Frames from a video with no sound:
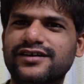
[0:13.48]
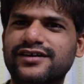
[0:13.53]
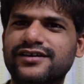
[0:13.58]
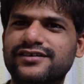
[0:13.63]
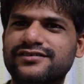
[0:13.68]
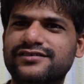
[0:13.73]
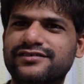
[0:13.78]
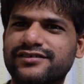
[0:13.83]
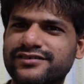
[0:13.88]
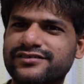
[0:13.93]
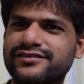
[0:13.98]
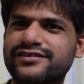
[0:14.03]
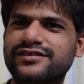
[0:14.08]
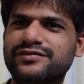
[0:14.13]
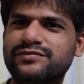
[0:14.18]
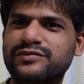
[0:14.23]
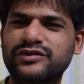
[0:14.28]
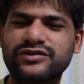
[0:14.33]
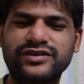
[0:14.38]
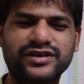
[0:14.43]

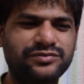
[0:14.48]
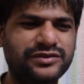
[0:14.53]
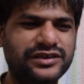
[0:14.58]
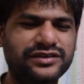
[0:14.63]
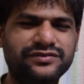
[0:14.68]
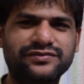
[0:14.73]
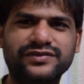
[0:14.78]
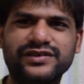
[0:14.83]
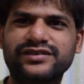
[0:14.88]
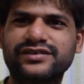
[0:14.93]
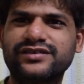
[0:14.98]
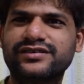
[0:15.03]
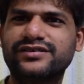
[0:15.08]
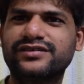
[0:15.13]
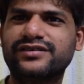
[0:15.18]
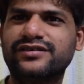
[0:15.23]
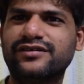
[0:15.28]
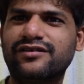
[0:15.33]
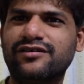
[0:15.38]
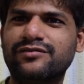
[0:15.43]
structured programming
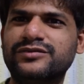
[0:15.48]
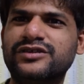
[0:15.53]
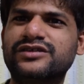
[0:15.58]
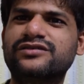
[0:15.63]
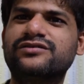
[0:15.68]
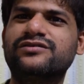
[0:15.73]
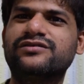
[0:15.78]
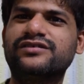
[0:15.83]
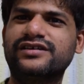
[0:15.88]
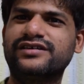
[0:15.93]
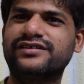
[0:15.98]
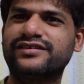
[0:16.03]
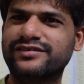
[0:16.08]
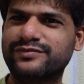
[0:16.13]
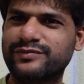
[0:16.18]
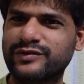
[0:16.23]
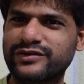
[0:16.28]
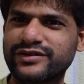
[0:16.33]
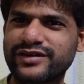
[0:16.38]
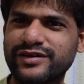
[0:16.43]
versus
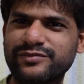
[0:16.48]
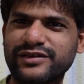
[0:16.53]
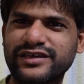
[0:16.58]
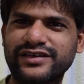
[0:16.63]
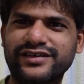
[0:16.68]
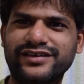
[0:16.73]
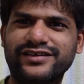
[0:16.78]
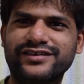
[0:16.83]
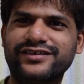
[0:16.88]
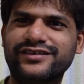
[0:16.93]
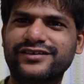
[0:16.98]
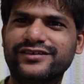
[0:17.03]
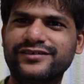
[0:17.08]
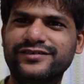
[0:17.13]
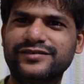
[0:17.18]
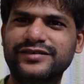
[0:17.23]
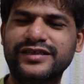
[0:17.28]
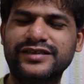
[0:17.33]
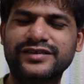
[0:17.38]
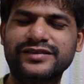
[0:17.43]
object-oriented programming, and
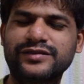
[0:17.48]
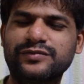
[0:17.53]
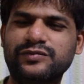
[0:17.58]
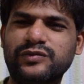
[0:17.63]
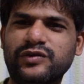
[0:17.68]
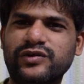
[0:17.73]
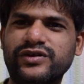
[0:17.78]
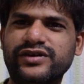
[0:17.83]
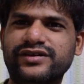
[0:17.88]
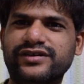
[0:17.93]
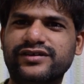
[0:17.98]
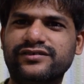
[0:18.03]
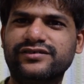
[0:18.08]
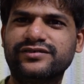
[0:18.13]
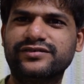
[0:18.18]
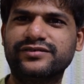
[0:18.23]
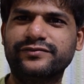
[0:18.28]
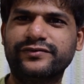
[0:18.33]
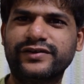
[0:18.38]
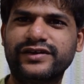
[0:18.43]
there is a point
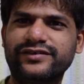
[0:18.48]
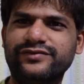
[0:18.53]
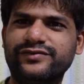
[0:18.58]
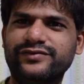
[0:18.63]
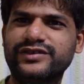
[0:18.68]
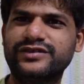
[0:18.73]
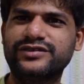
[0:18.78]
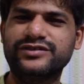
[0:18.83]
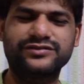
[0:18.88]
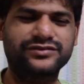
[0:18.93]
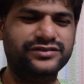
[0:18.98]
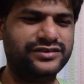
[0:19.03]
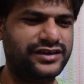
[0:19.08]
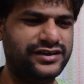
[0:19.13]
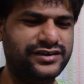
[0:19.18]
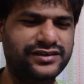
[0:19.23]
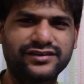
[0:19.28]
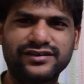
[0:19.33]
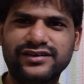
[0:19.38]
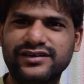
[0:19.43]
where in which you
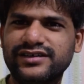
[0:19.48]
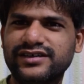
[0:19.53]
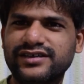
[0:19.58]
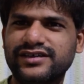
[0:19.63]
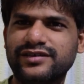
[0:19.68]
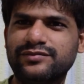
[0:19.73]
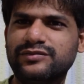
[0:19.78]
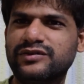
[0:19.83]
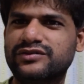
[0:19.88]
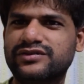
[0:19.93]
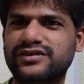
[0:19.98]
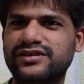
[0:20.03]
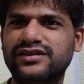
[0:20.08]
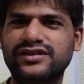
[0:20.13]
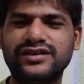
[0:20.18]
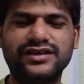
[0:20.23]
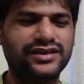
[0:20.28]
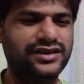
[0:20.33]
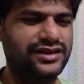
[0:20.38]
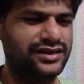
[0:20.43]
start learning about
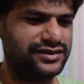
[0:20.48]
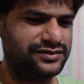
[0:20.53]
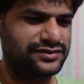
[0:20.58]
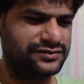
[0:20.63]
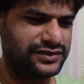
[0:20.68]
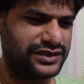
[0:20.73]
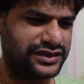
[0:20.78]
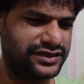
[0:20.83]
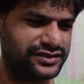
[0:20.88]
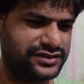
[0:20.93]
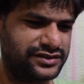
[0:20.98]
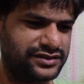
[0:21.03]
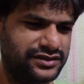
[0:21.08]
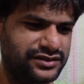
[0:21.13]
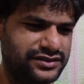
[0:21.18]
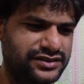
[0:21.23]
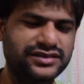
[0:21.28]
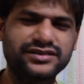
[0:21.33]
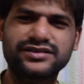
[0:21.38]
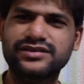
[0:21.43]
various
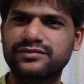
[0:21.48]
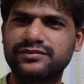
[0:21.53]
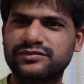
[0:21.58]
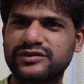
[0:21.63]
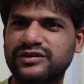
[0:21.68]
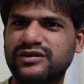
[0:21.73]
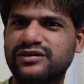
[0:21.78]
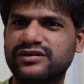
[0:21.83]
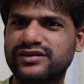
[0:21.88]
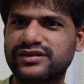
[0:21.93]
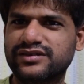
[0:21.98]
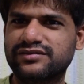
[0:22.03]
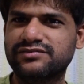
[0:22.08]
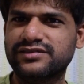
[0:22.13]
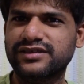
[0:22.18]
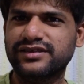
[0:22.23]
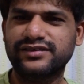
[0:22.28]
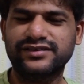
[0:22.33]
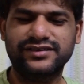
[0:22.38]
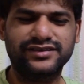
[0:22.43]
systems
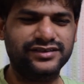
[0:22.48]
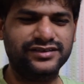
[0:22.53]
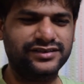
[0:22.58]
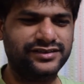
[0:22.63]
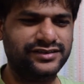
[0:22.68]
concepts and